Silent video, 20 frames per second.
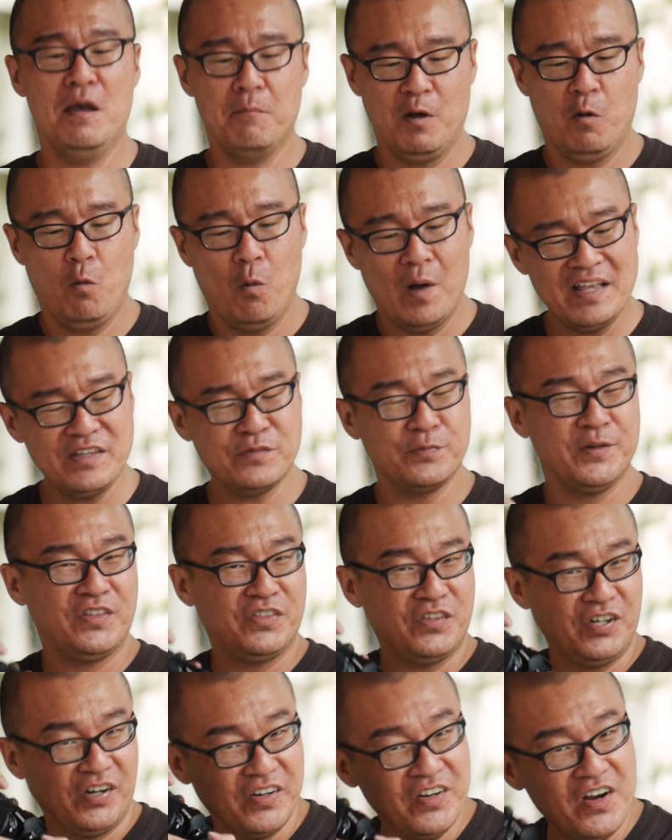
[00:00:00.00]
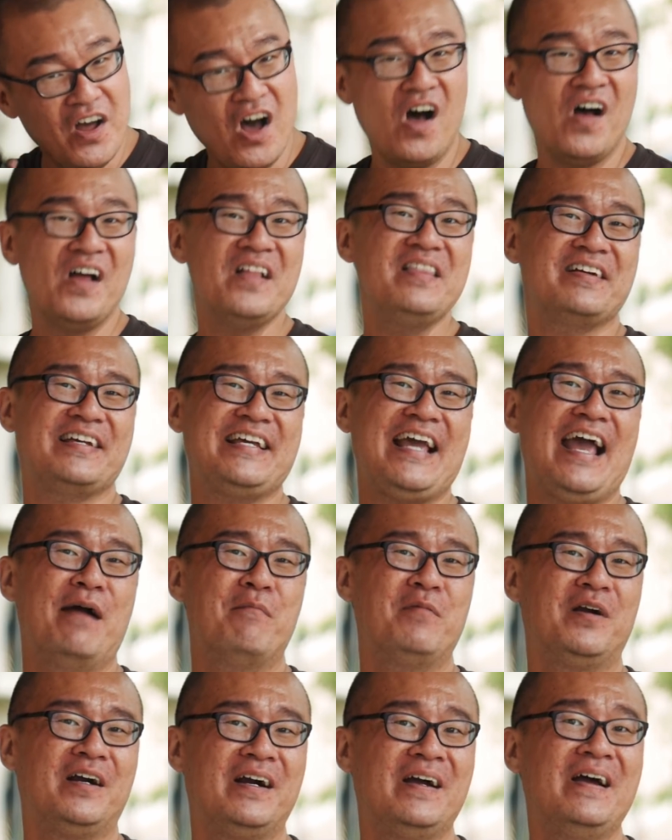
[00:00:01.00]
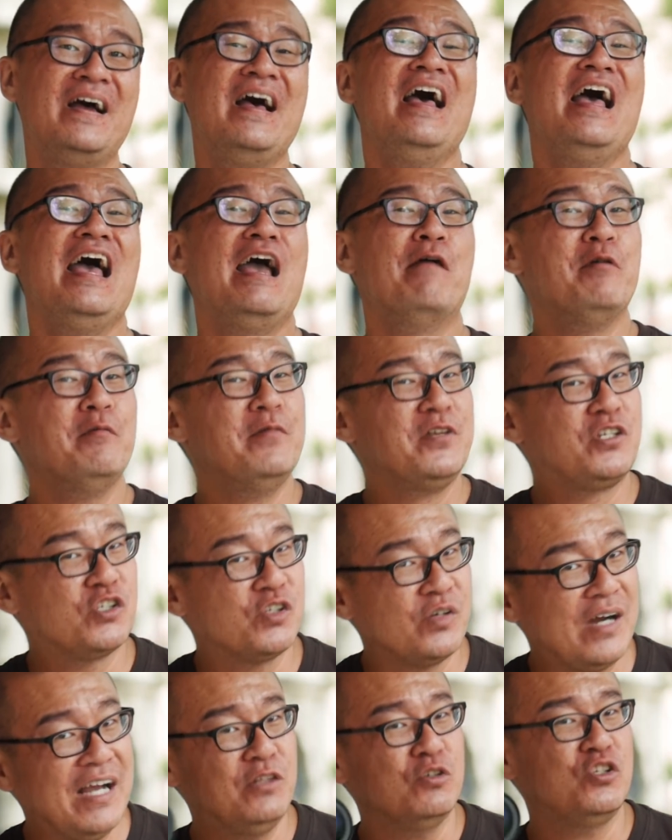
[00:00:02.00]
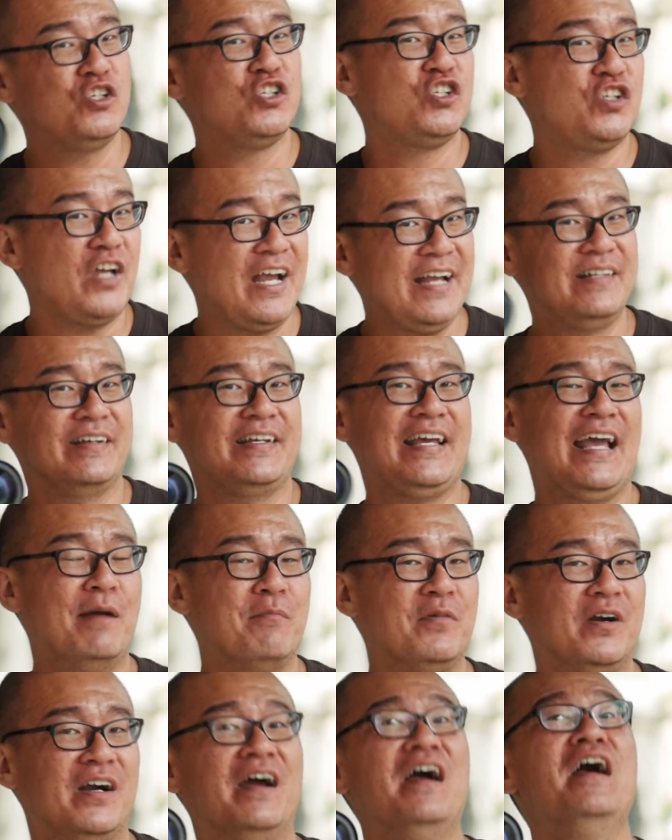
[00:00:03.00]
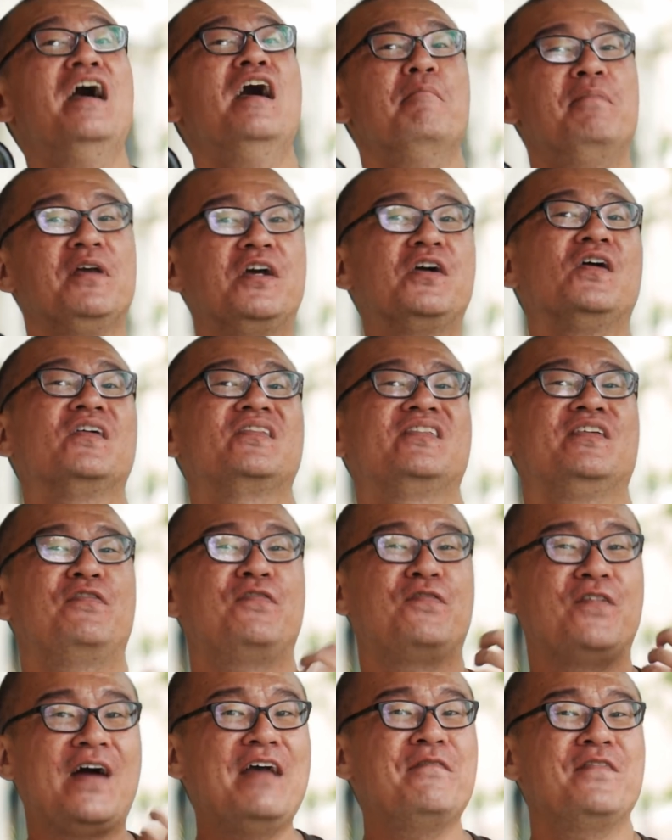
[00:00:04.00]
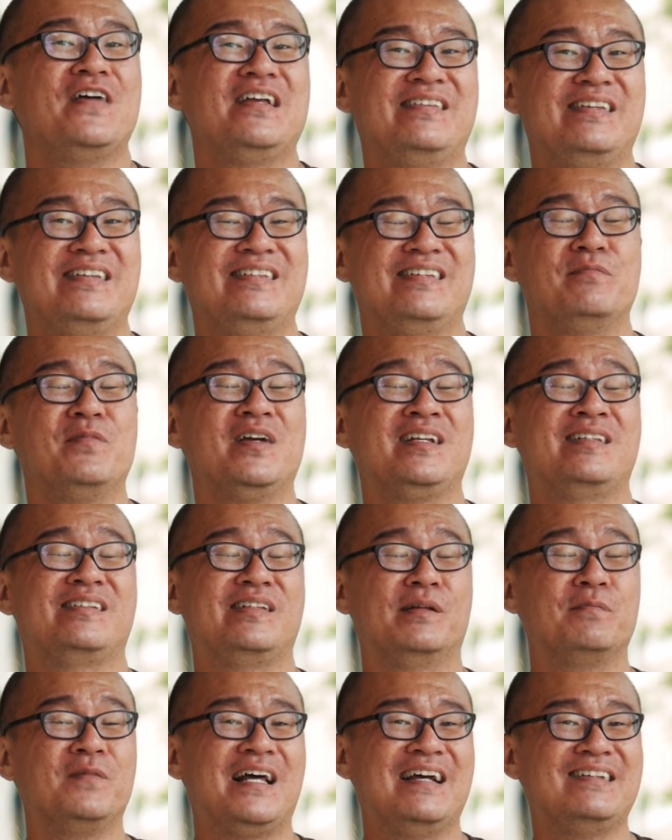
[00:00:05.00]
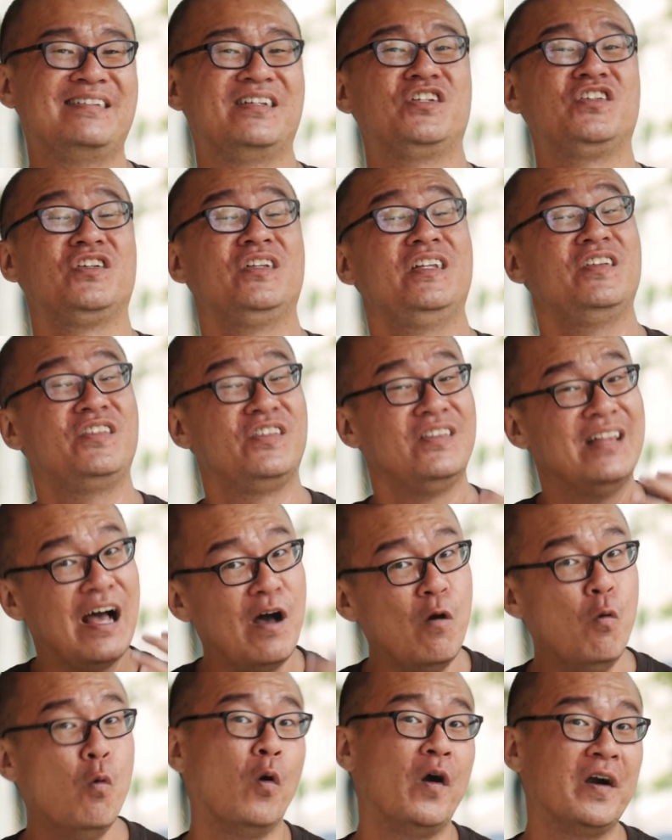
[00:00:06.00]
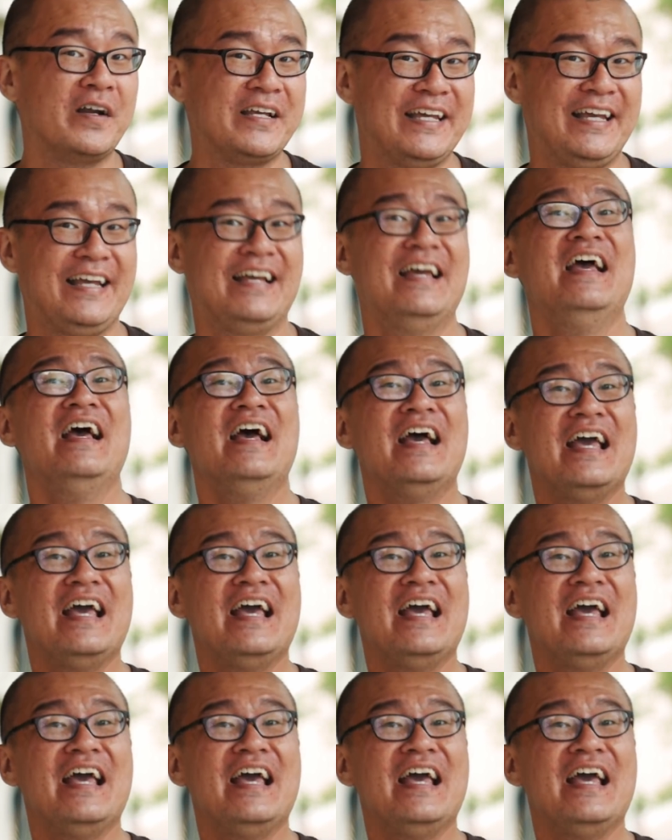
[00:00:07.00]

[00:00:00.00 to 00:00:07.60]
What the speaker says: But once we turn on the camera and when we try to shake the camera, because the 5-axis image stabilization is now working,